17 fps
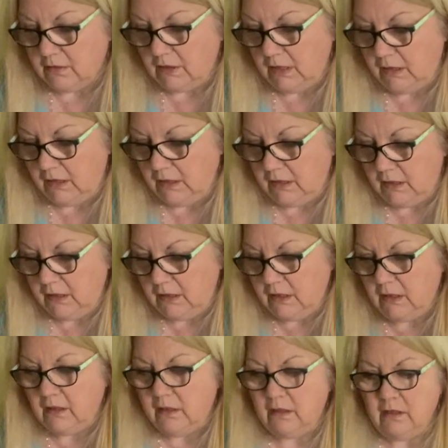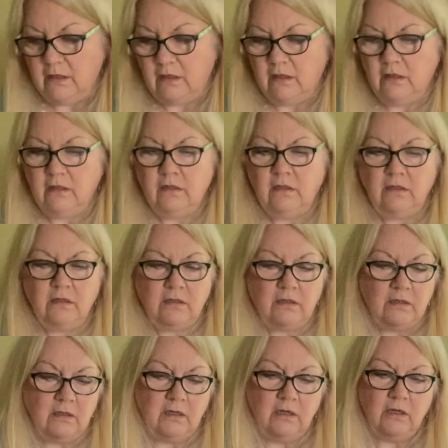And
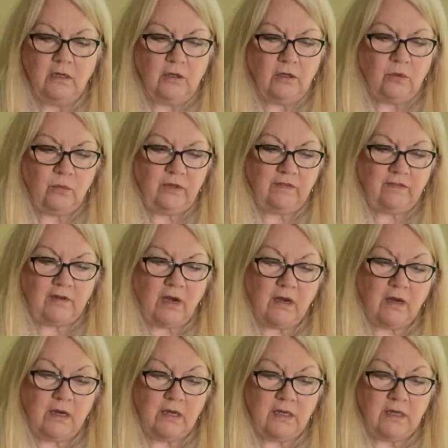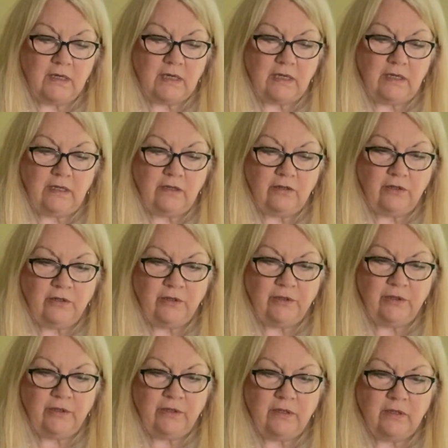we've got
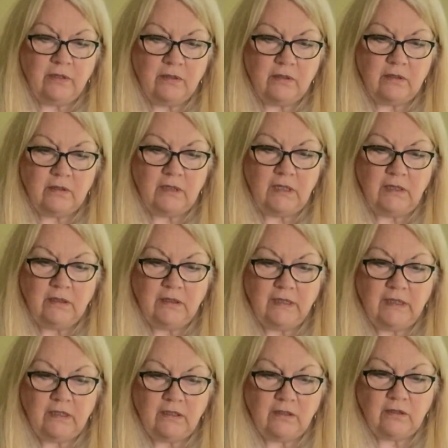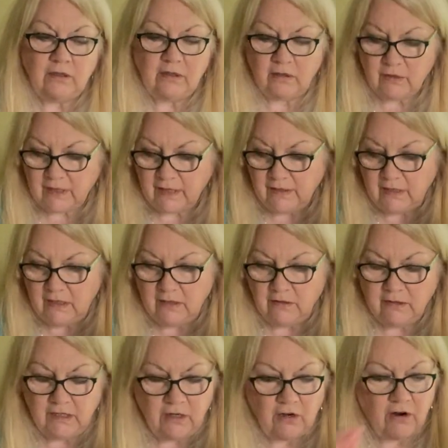heal, healing. Okay, the
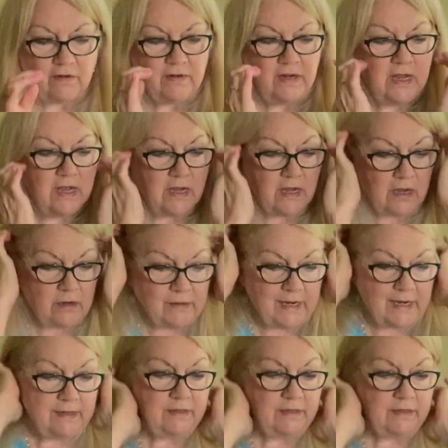healing card. Okay,